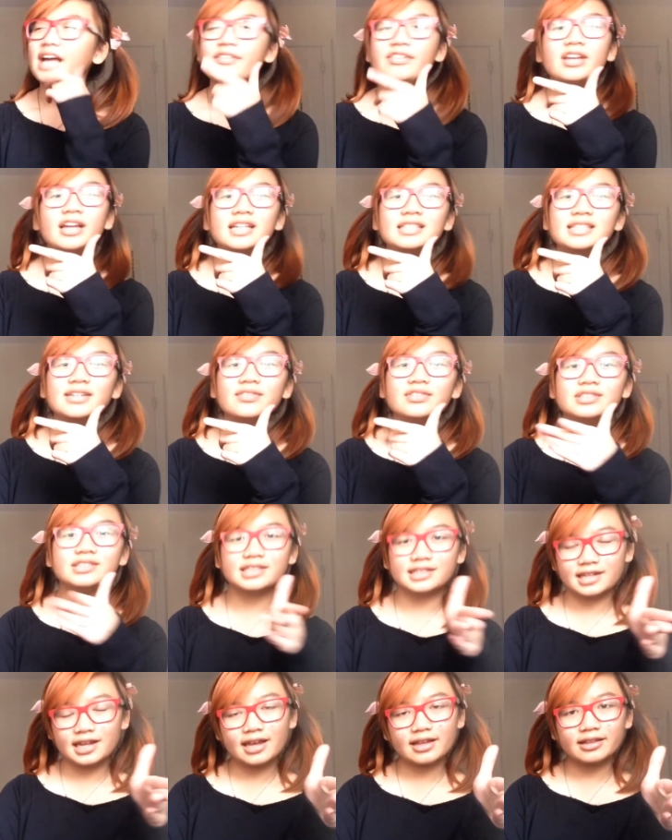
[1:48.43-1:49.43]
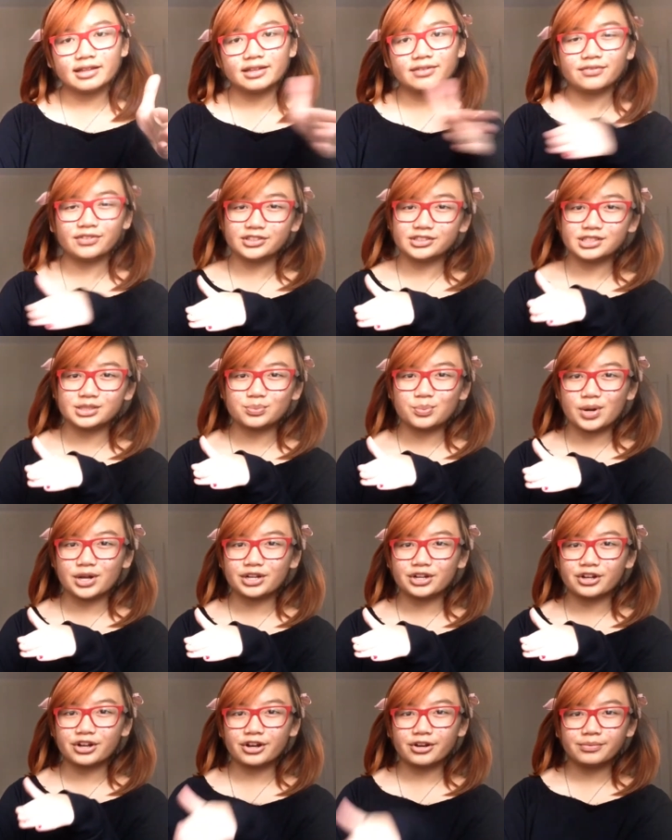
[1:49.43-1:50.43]
Have you guys ever seen Alien vs.
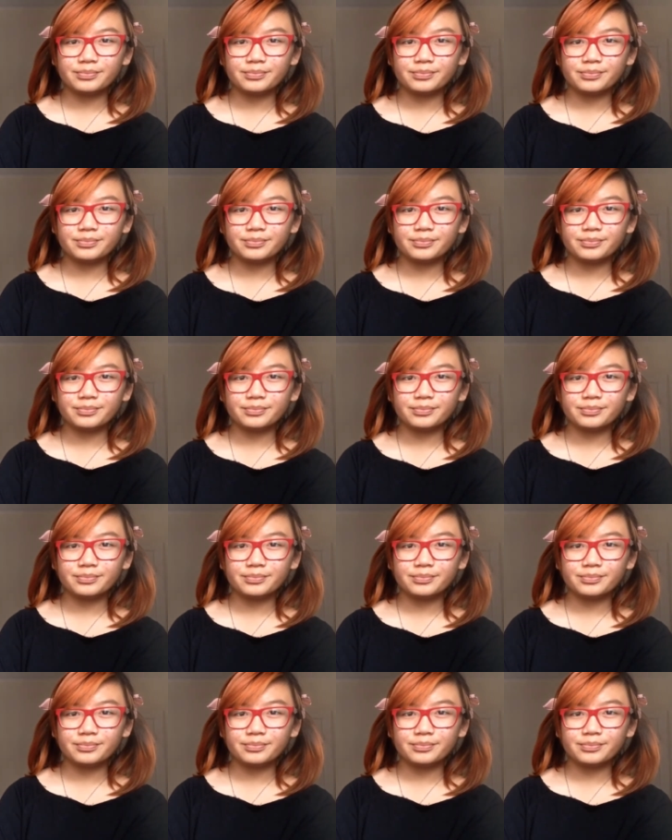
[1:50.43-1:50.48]
Predator?